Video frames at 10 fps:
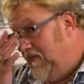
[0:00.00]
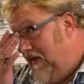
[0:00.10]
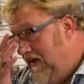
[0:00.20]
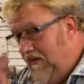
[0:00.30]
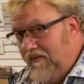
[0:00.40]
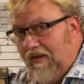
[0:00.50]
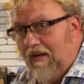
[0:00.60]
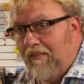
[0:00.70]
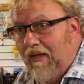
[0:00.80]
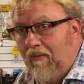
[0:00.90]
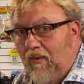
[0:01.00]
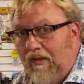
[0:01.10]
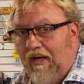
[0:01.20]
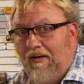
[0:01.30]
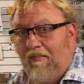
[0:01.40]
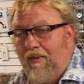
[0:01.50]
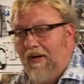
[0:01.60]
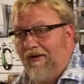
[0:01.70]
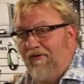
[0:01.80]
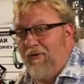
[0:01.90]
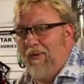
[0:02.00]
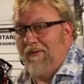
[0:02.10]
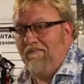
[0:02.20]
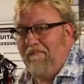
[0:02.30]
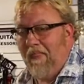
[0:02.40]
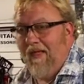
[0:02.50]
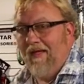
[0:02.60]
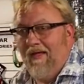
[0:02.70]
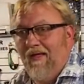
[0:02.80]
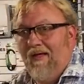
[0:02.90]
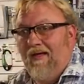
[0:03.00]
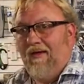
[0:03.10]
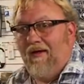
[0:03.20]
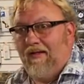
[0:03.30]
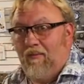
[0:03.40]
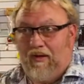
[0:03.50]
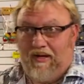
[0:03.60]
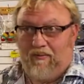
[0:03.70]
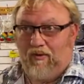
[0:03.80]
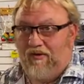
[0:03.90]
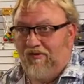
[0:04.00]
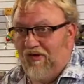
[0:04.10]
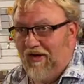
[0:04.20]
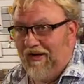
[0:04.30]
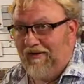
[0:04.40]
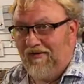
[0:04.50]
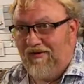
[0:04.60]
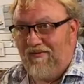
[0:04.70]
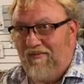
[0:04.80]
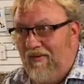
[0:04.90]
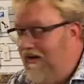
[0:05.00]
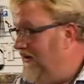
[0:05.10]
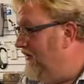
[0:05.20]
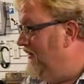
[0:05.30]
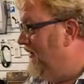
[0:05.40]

down and I played one. I ended up buying 2 of them. And then we had one designed. And